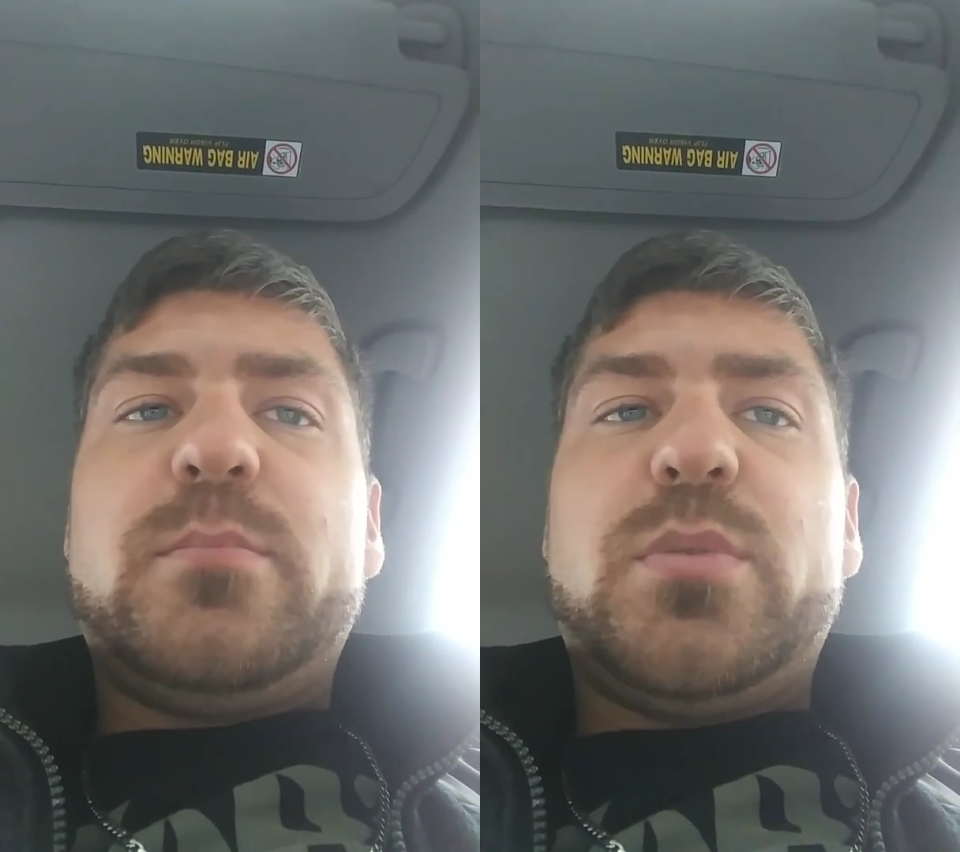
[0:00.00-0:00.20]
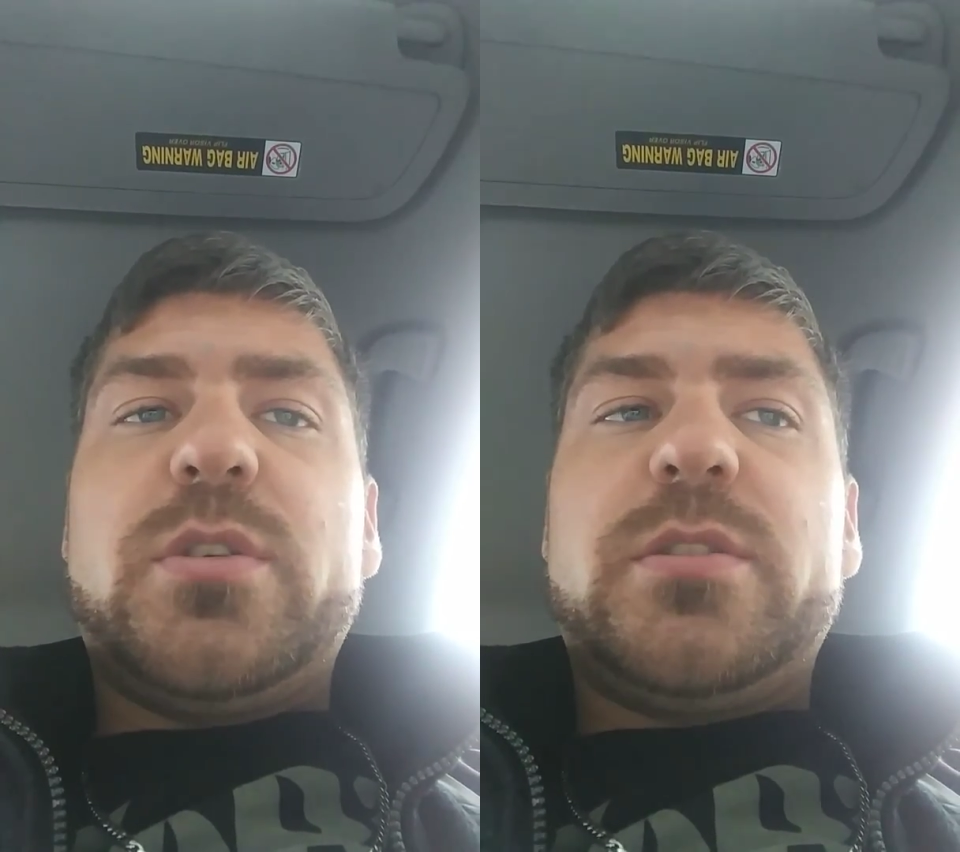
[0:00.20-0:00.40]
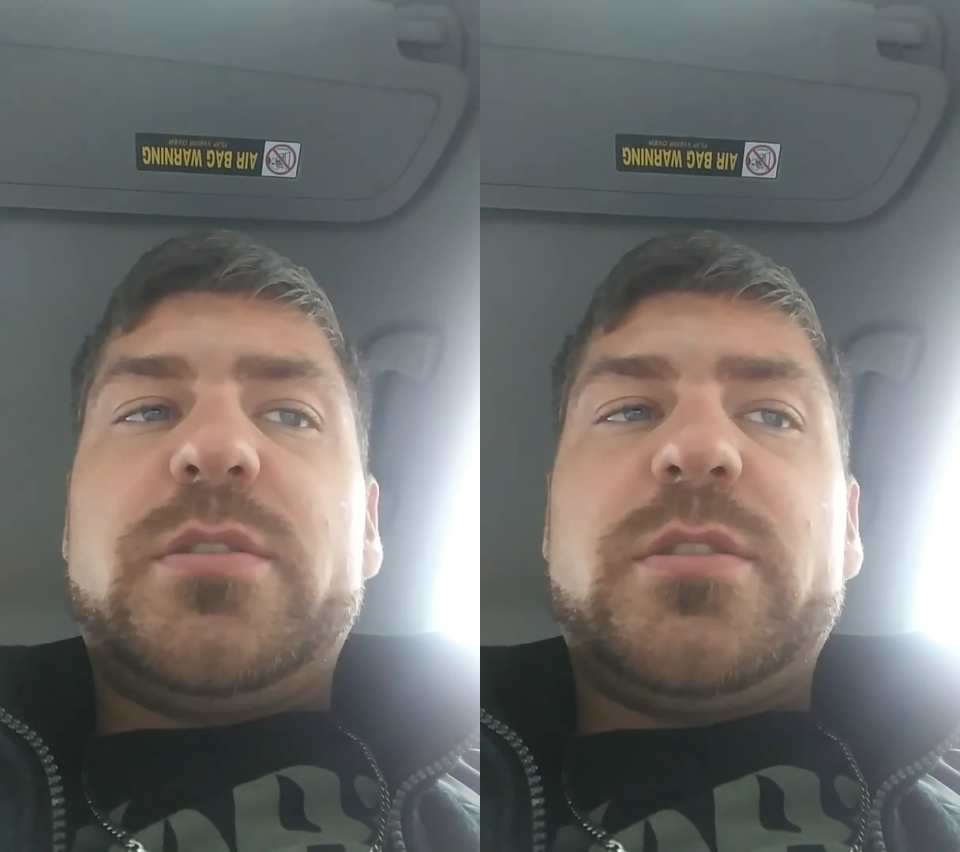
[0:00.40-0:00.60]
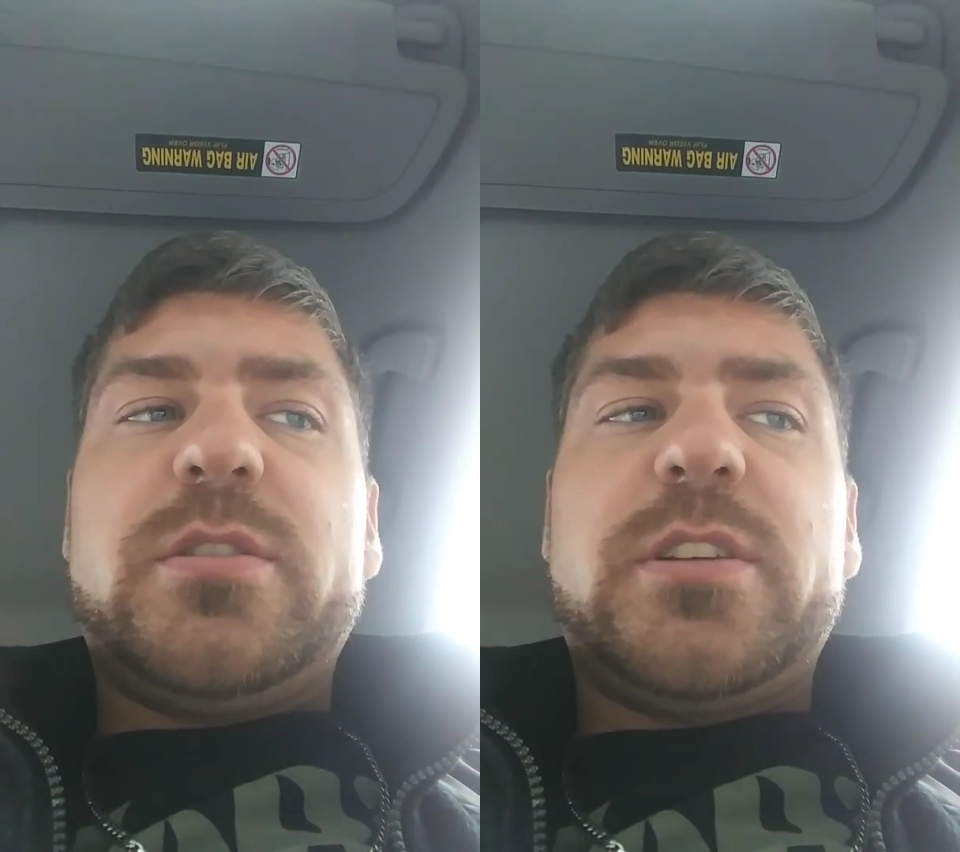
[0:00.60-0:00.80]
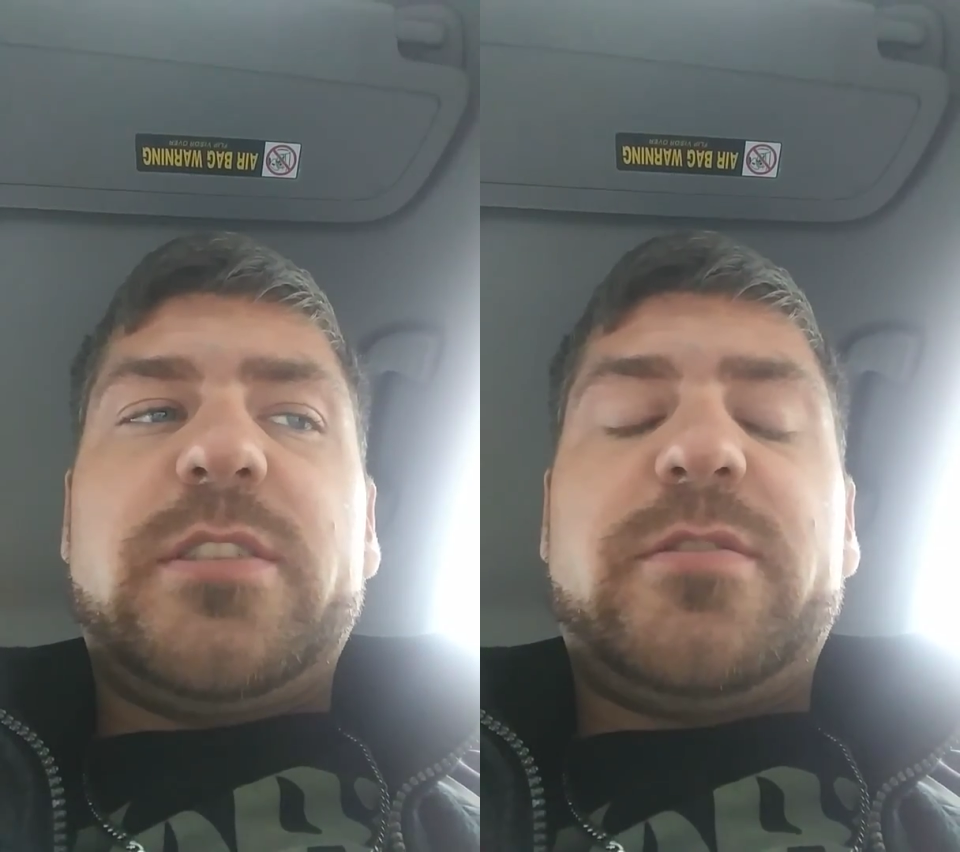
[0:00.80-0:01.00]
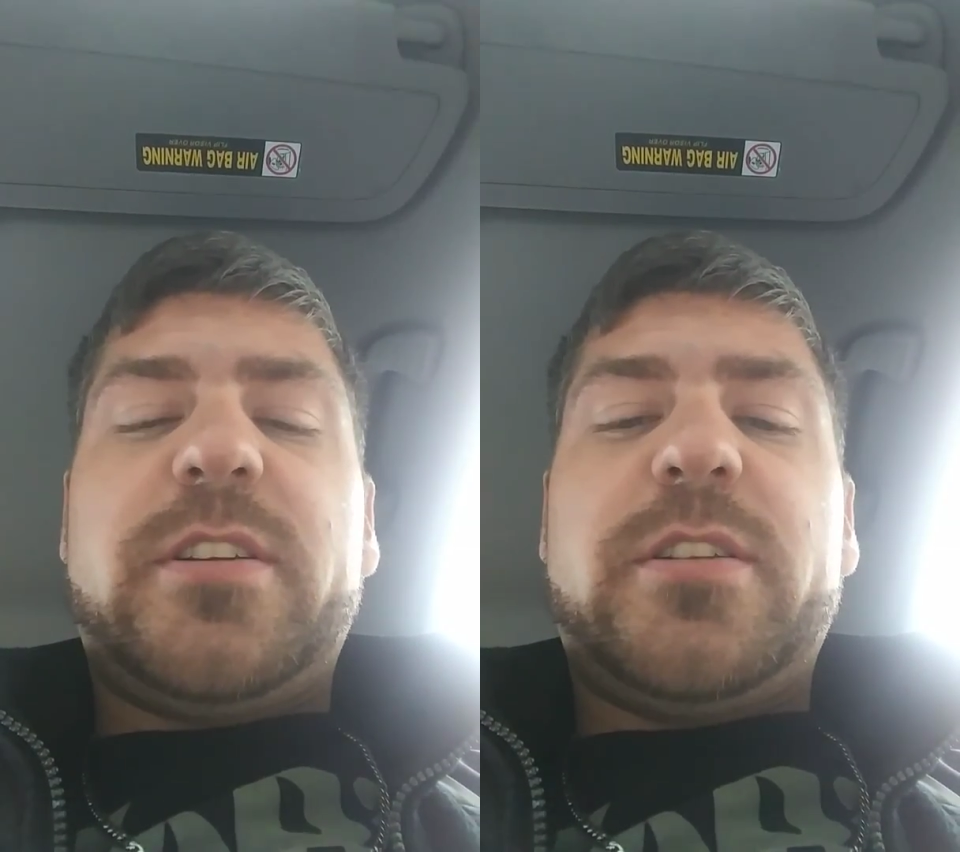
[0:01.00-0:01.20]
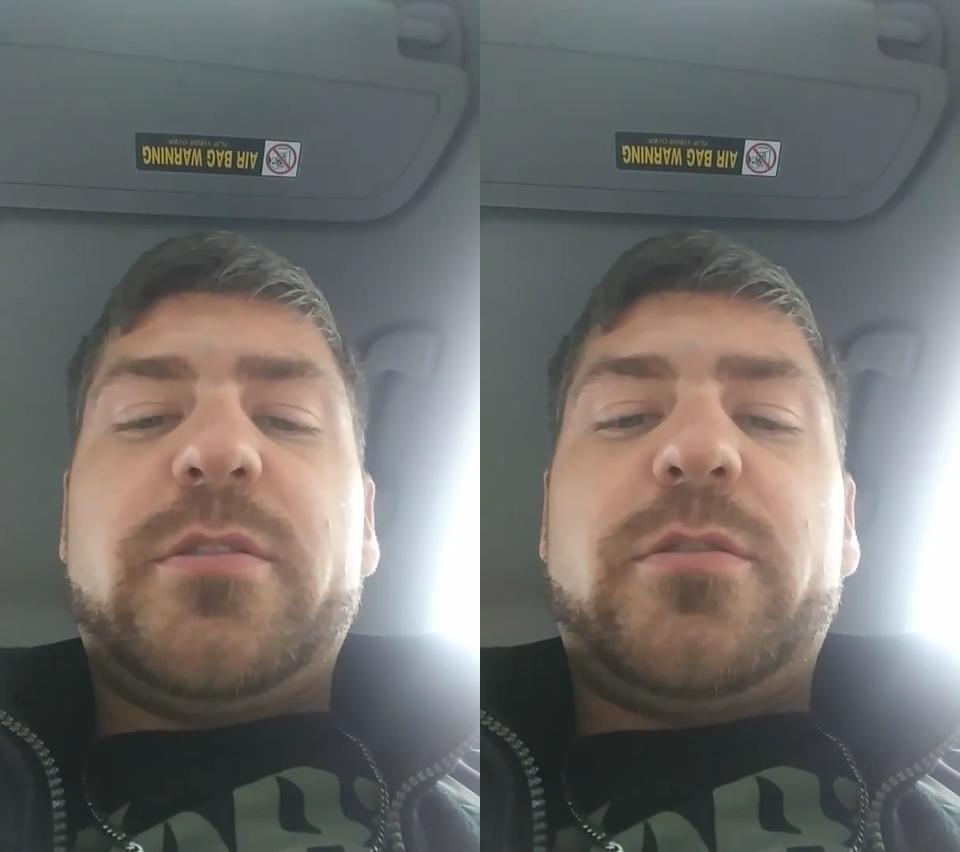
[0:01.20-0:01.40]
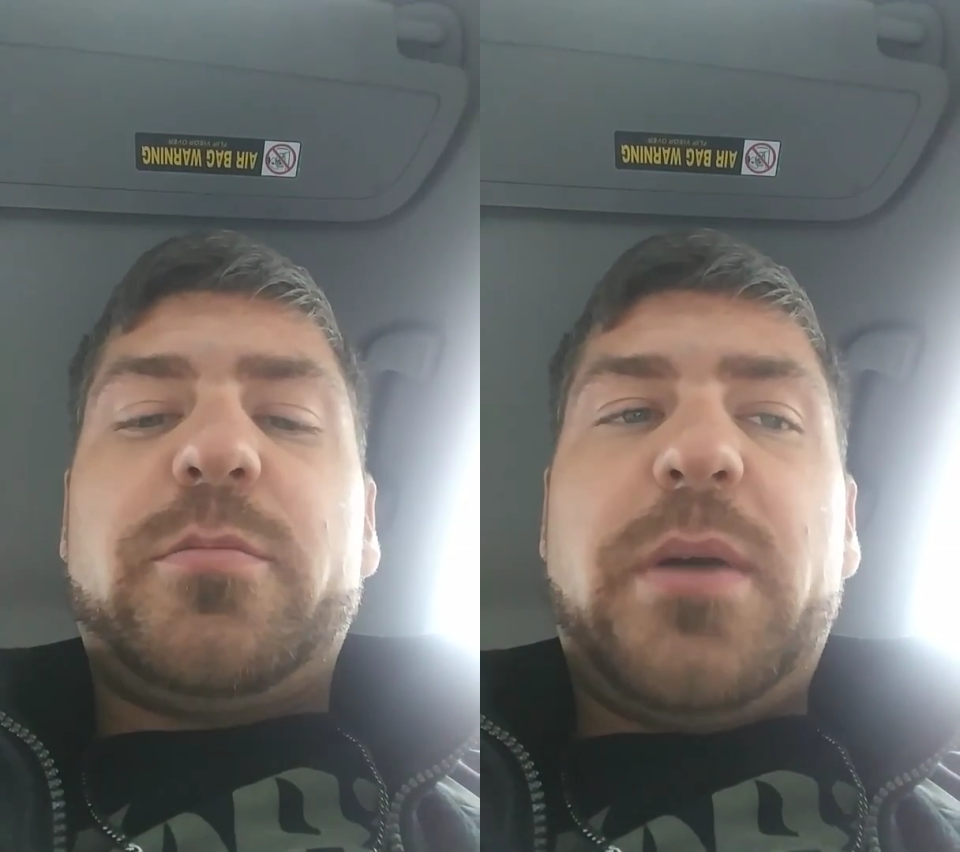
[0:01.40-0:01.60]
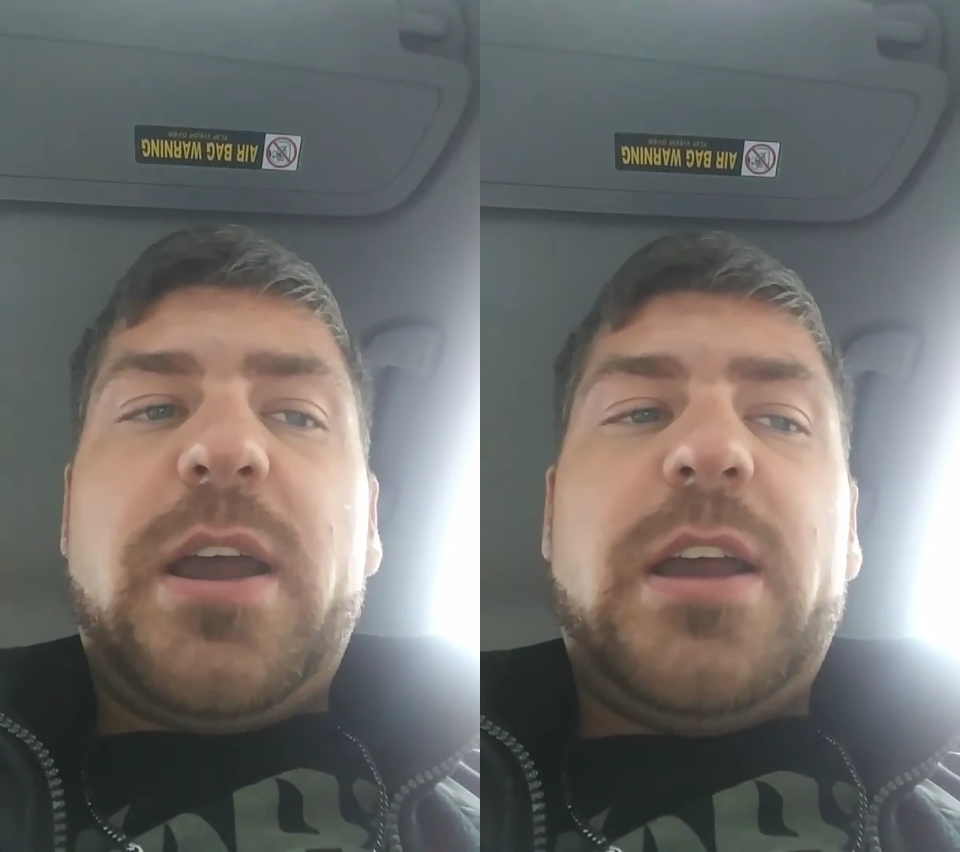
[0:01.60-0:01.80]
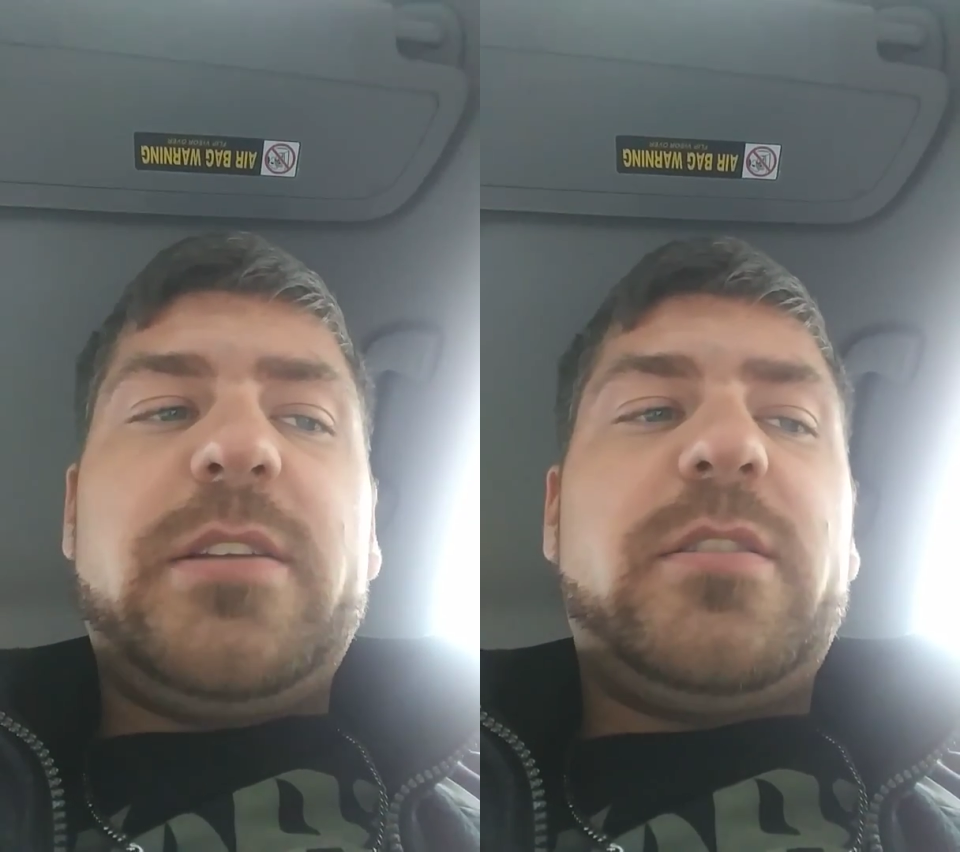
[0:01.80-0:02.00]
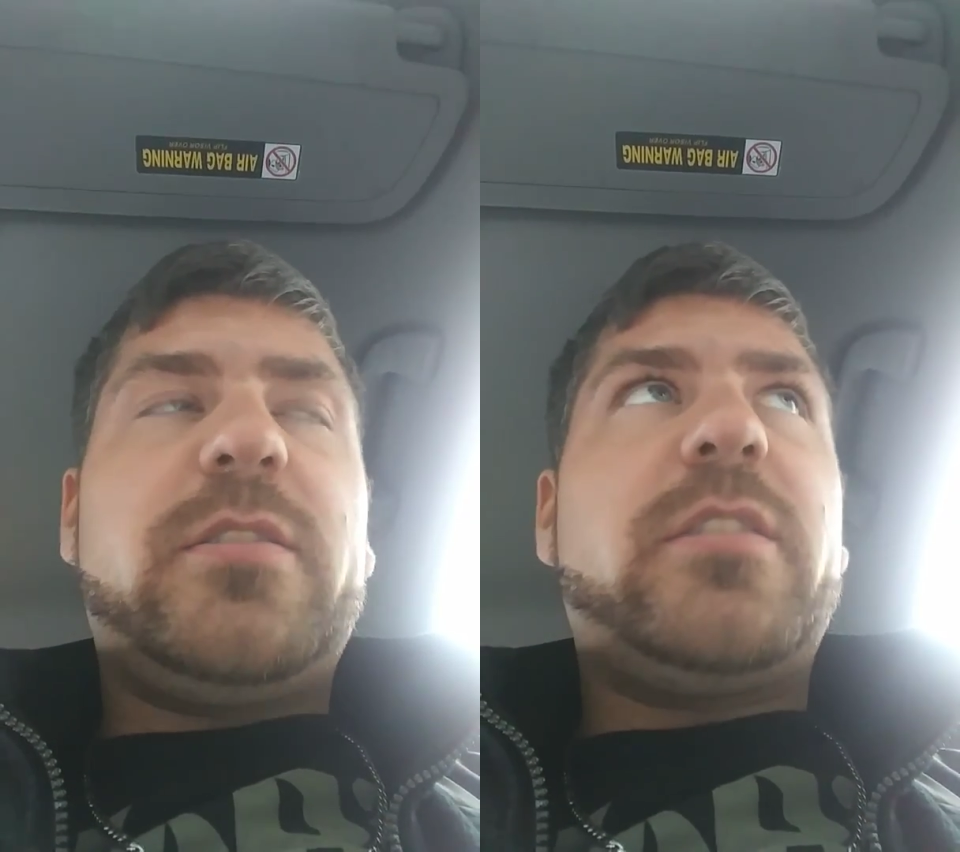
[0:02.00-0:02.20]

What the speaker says: But I gotta find another spot because